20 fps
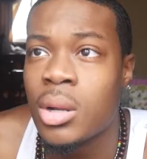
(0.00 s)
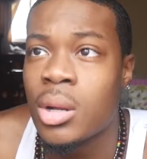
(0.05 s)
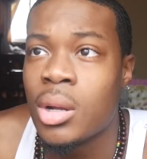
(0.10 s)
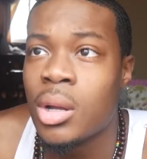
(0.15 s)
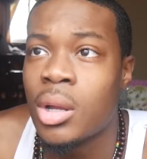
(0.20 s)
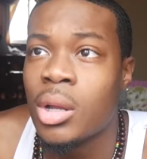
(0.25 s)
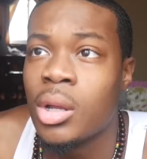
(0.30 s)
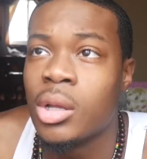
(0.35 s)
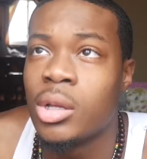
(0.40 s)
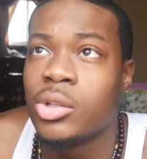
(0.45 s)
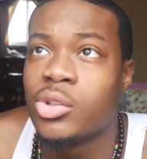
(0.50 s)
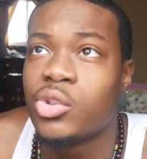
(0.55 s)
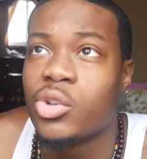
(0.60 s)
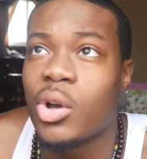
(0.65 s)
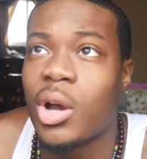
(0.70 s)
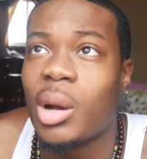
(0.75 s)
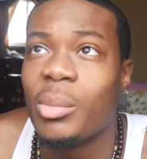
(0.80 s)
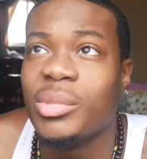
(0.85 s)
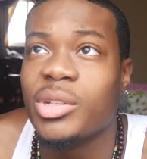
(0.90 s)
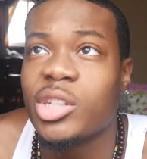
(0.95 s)
So
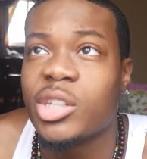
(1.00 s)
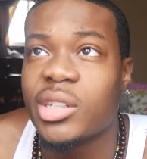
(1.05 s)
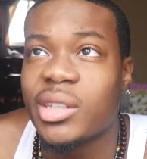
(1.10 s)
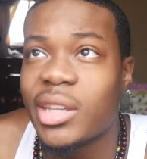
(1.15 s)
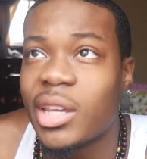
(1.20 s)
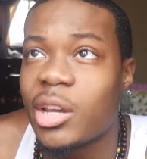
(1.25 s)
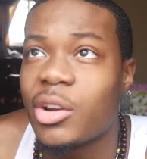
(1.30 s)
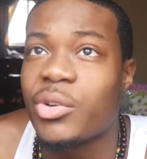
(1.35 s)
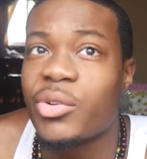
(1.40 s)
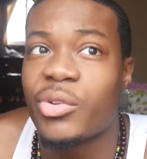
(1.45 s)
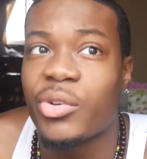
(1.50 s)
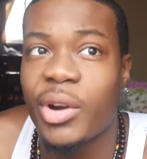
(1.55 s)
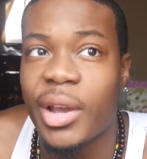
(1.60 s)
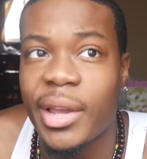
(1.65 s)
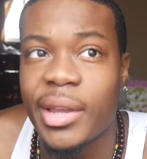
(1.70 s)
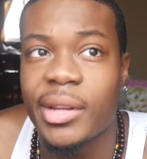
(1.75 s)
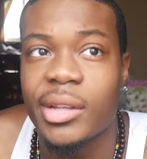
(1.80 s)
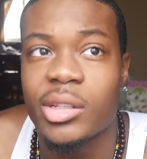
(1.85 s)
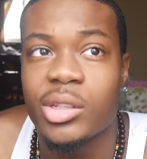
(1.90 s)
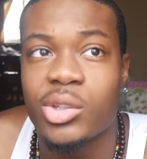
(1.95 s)
I'm gonna just get
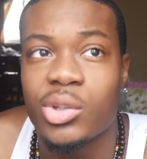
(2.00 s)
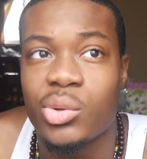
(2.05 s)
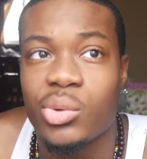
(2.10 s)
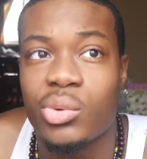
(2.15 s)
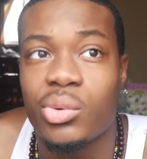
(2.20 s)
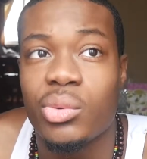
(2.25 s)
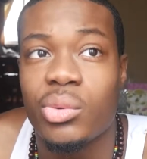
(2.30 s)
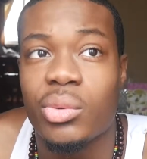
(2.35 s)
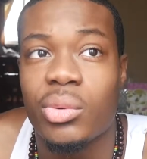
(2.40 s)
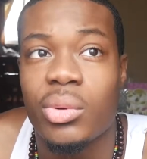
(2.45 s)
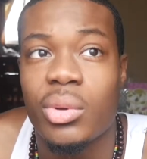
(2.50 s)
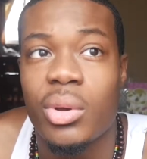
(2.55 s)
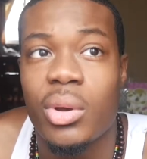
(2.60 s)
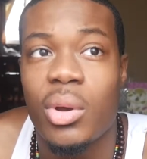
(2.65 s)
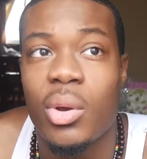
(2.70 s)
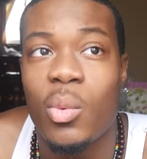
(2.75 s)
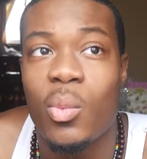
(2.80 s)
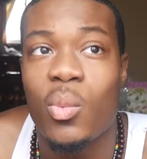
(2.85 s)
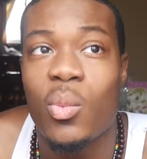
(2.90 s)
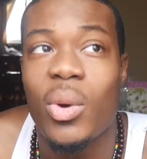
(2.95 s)
right into
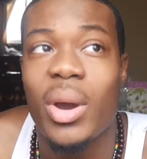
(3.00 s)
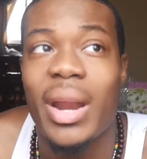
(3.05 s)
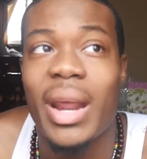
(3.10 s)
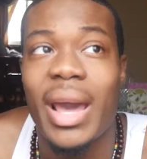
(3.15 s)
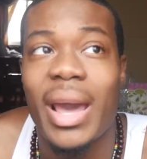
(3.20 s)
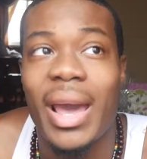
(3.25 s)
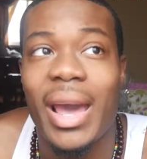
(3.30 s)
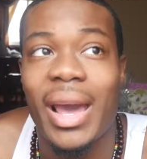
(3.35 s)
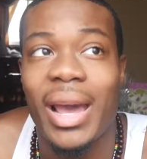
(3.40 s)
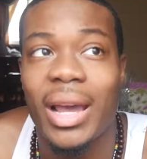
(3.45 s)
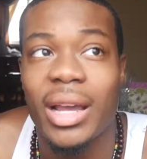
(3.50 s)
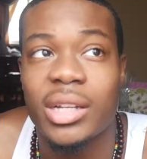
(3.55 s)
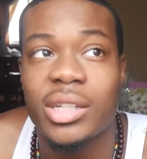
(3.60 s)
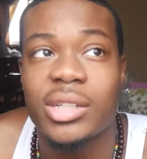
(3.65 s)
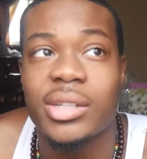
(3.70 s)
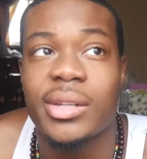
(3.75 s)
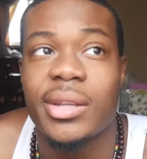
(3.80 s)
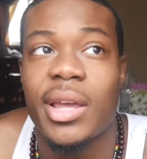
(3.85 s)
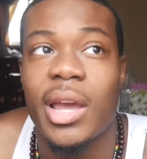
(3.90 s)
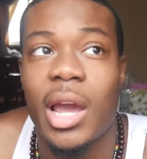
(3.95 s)
what
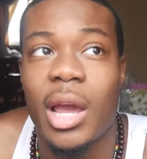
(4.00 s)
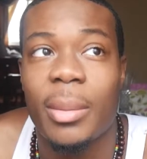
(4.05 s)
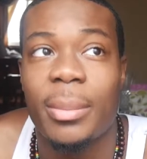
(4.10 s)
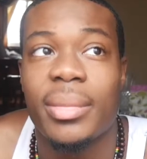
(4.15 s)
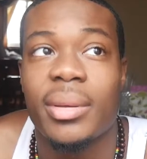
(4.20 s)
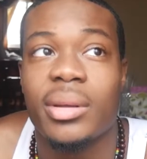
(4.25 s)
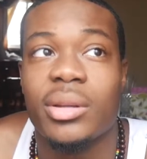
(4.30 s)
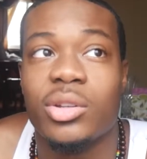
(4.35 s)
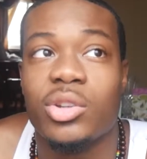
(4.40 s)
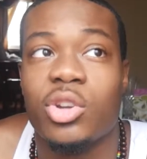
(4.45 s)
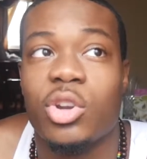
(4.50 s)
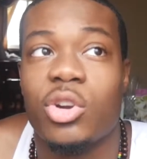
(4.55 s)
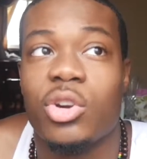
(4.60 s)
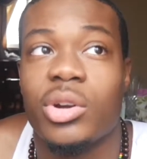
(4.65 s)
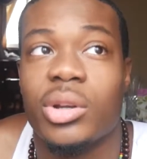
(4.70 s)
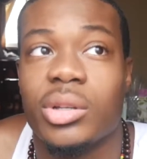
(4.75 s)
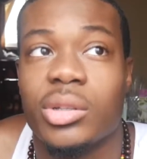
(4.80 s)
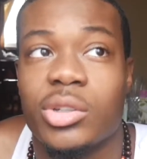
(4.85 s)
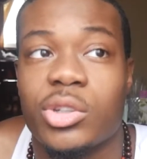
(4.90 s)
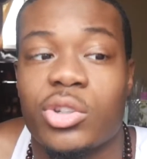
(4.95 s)
actually happened
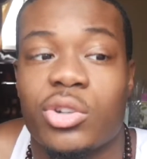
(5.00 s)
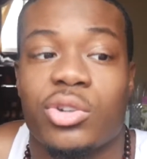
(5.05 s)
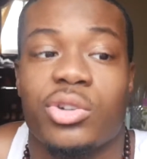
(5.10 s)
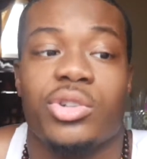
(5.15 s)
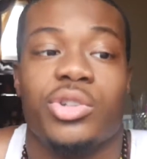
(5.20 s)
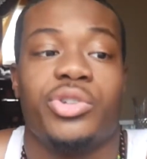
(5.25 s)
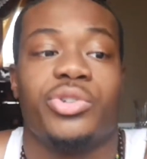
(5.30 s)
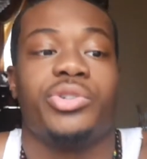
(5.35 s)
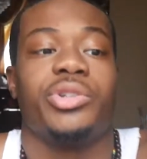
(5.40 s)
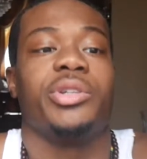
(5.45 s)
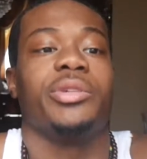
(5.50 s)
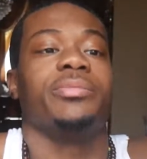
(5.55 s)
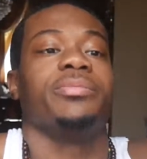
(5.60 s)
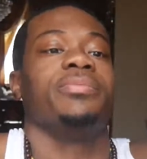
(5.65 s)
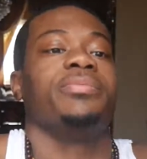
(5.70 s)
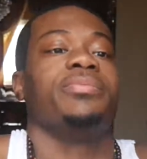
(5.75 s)
during surgery.